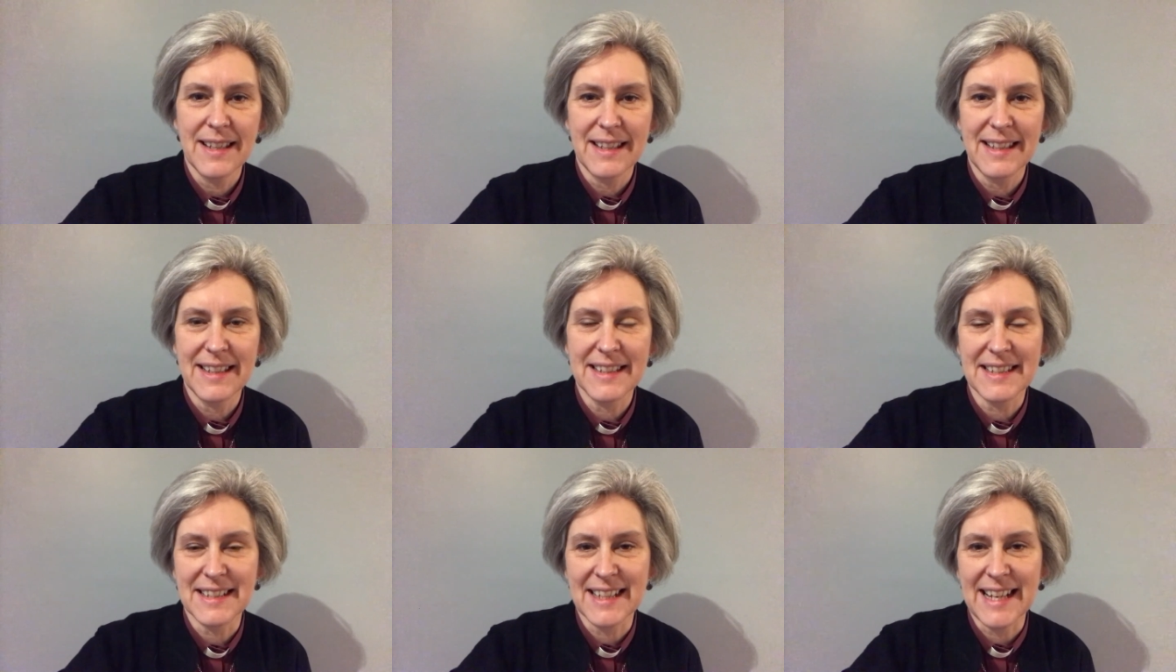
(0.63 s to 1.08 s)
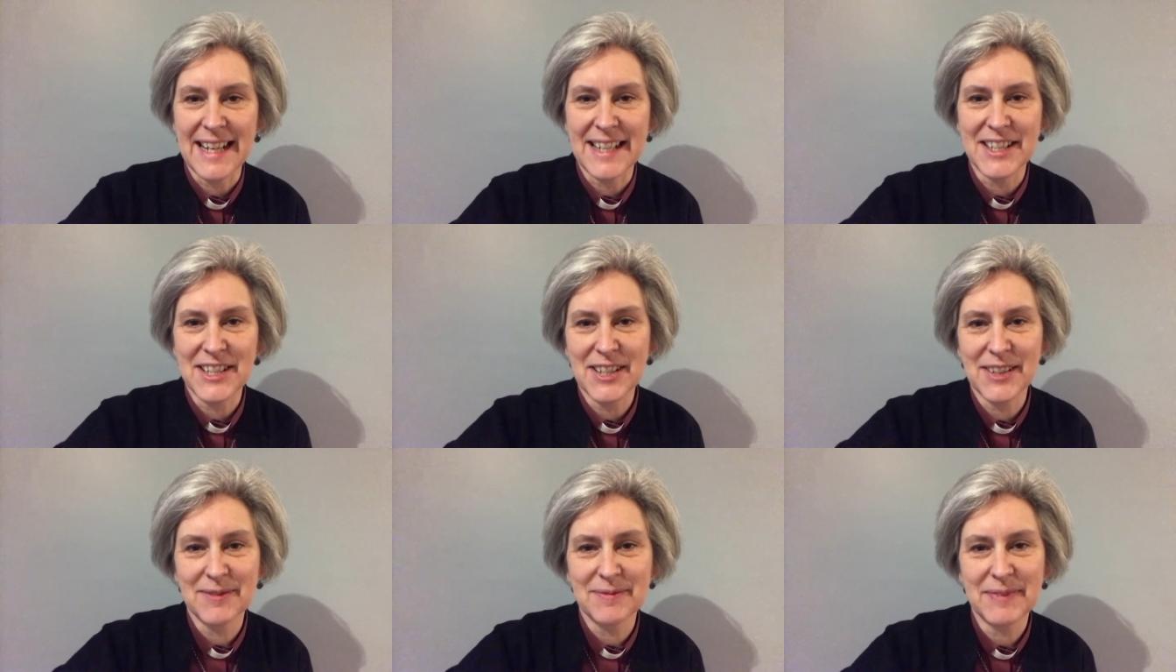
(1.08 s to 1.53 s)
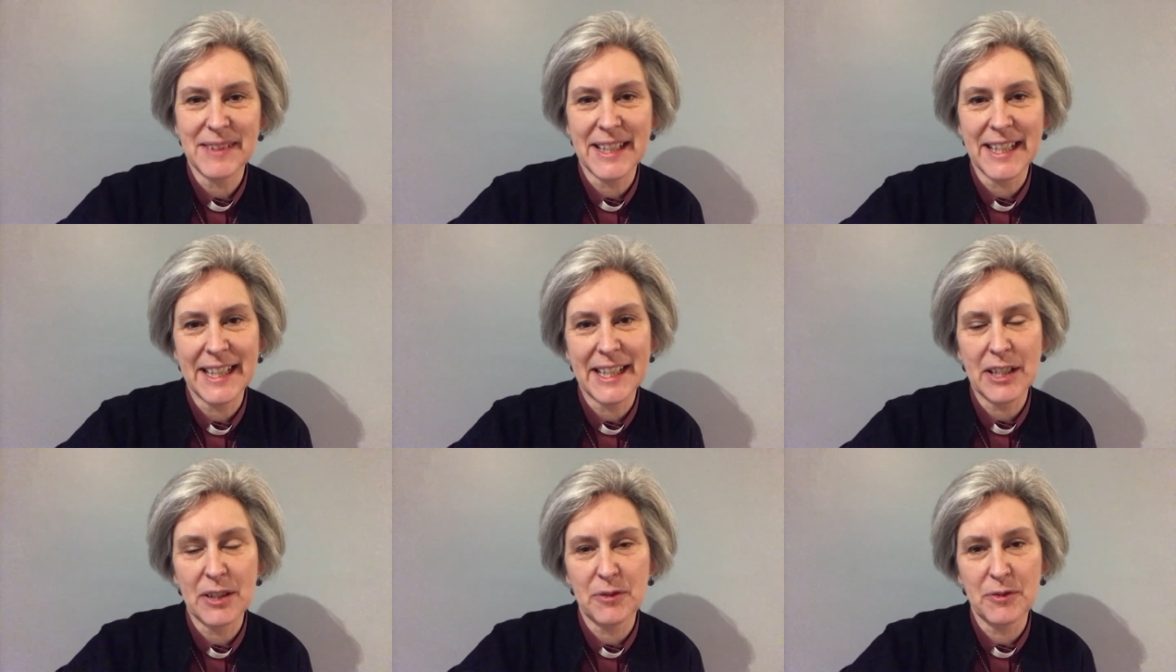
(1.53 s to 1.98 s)
It's Lent,
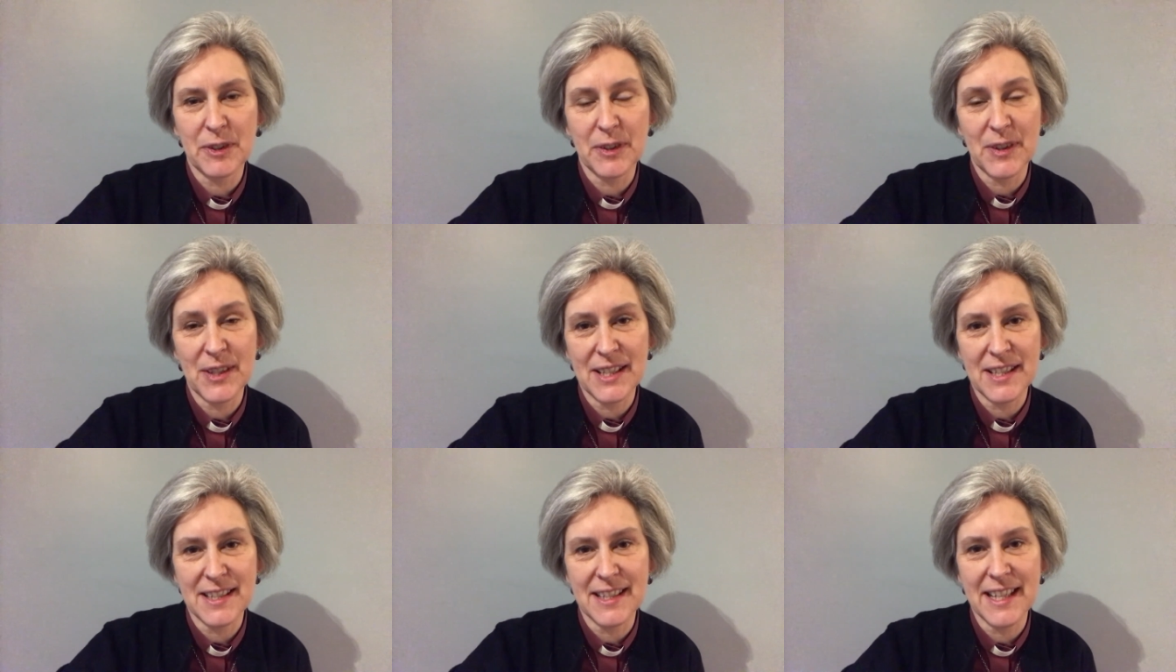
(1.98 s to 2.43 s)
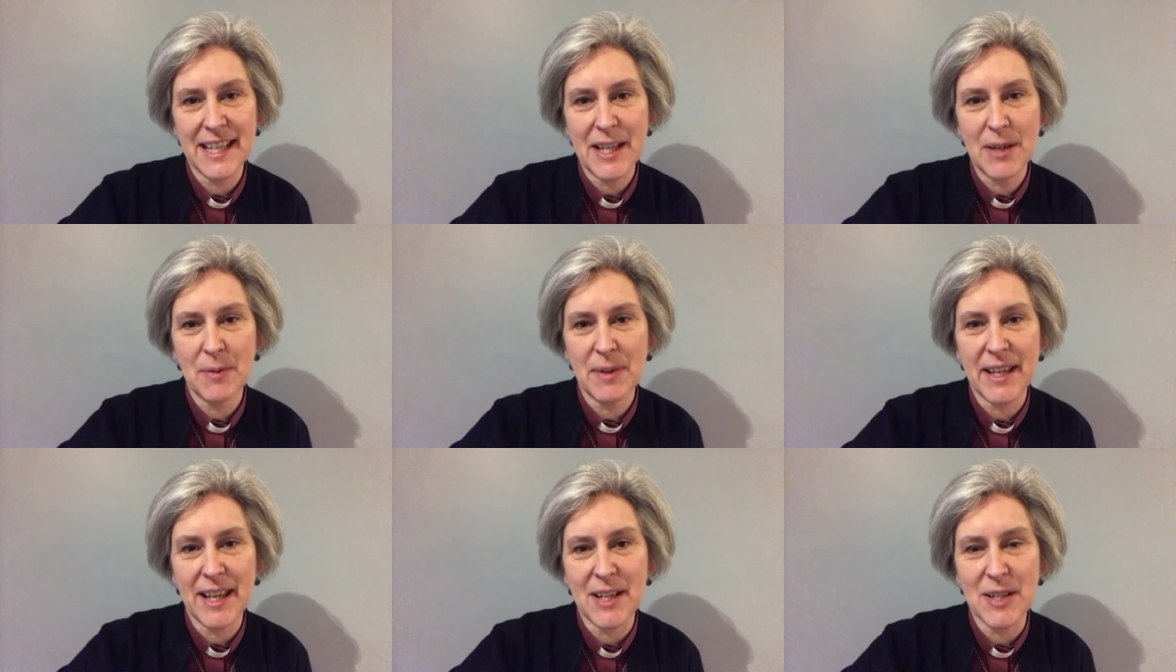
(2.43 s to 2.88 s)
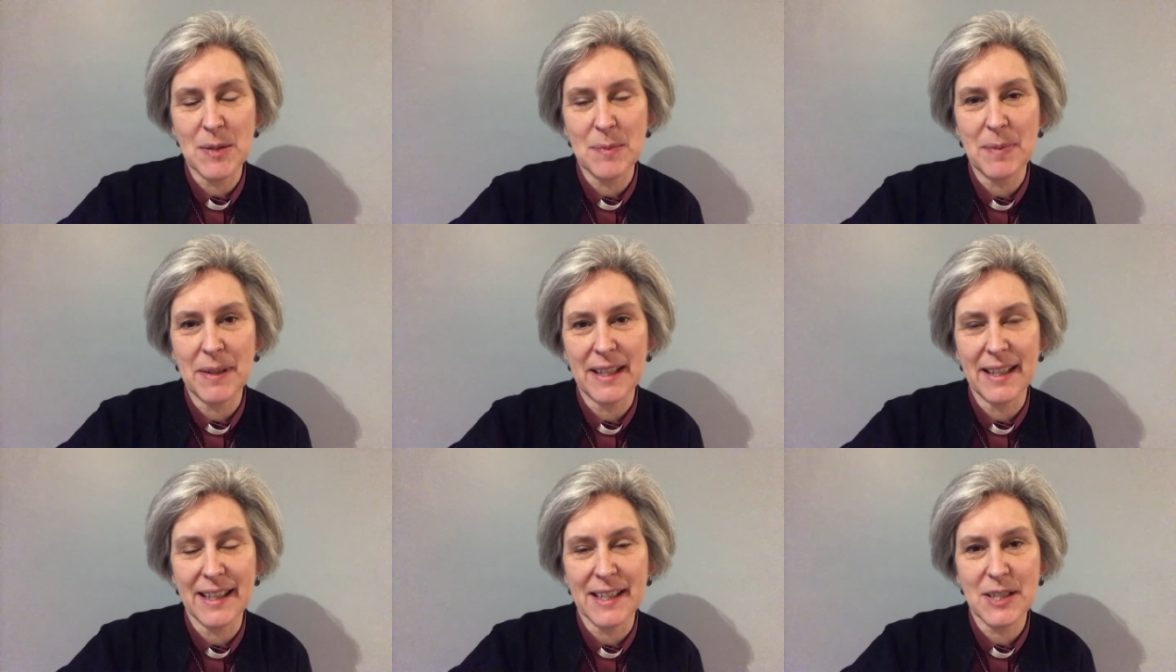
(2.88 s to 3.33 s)
and in Guildford this year, we're going
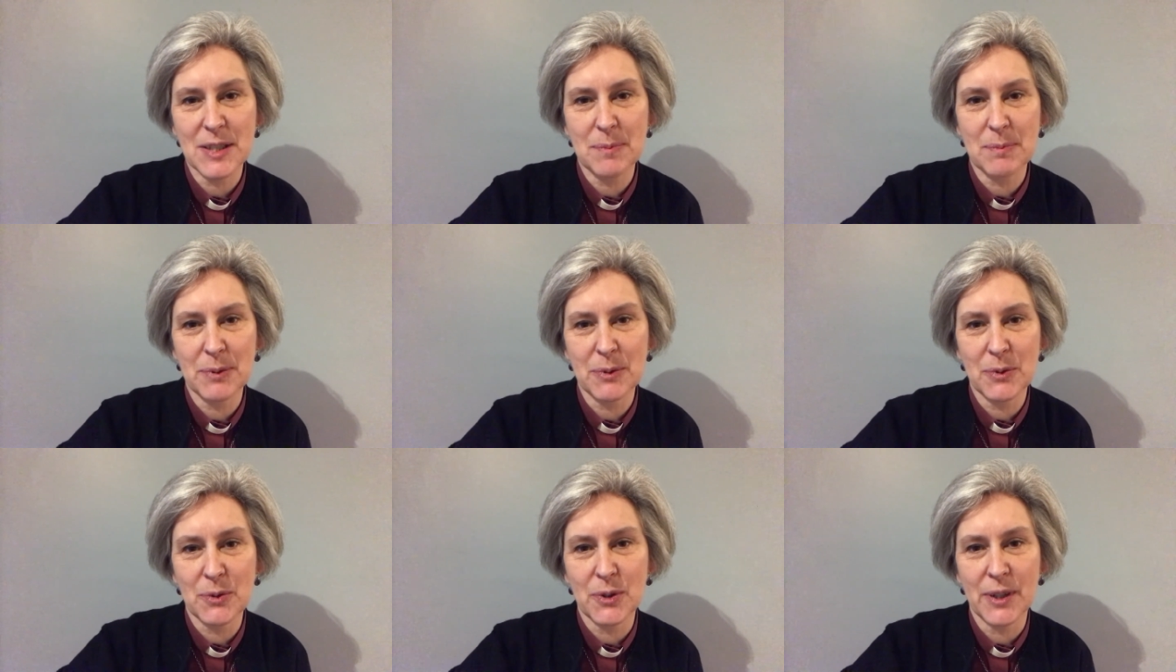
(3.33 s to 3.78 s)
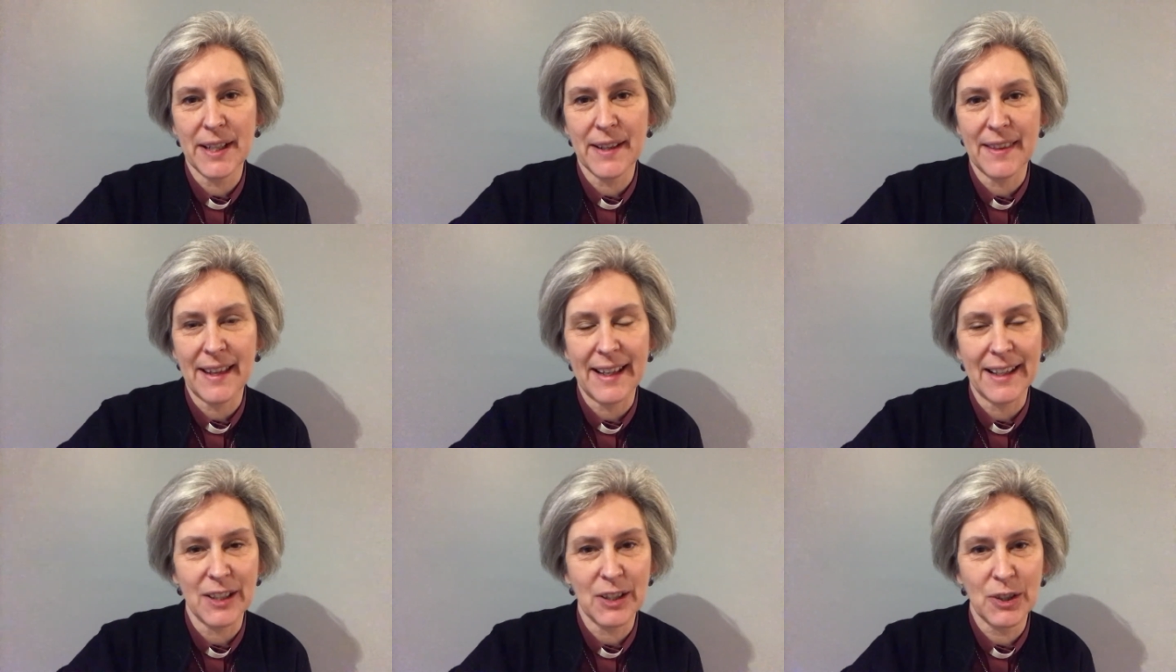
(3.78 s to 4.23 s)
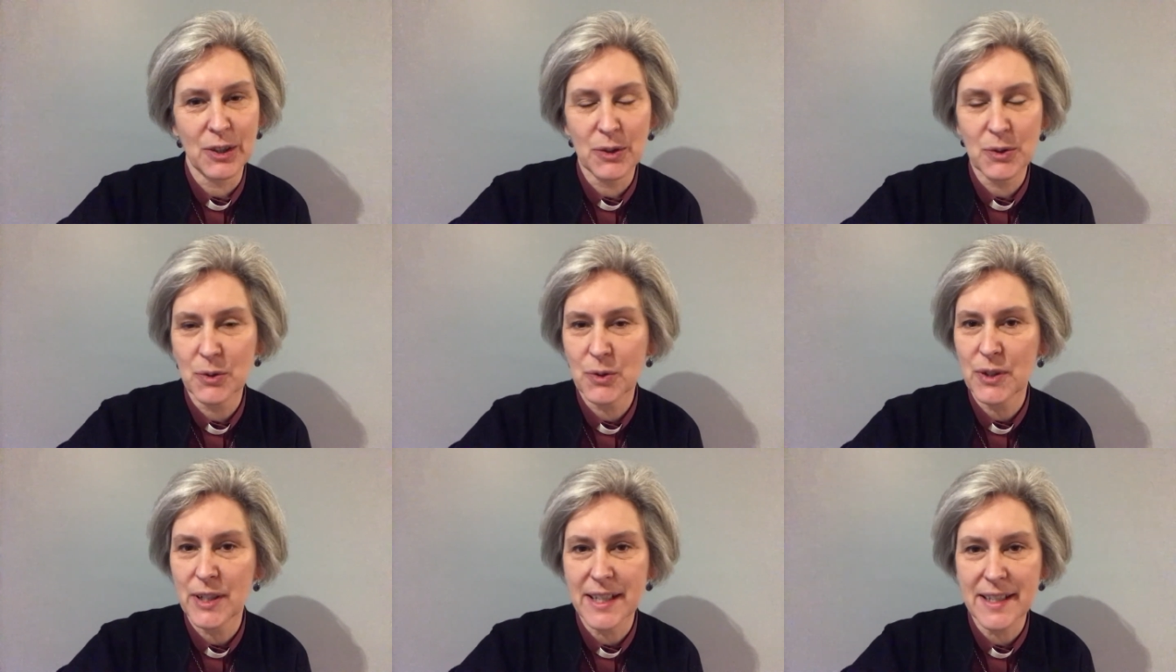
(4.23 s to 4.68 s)
to be exploring that
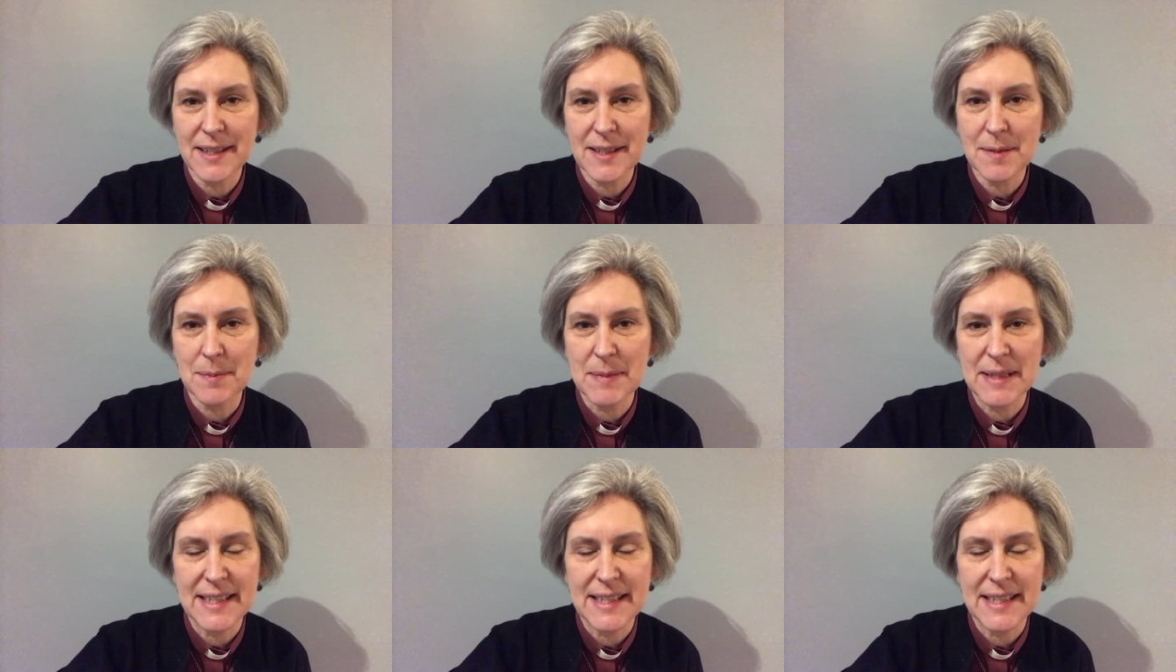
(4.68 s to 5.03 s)
glorious,